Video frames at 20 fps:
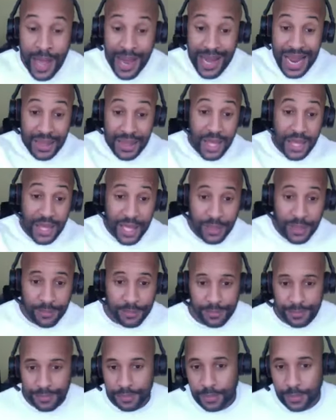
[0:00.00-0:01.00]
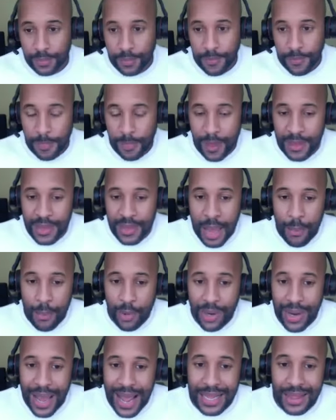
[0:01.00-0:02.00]
Another thing that I'm
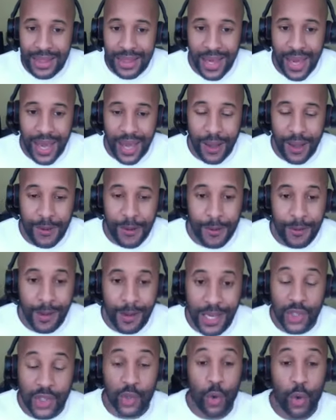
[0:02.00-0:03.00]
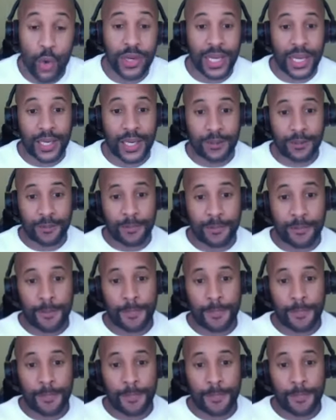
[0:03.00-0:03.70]
going to add there is storytelling.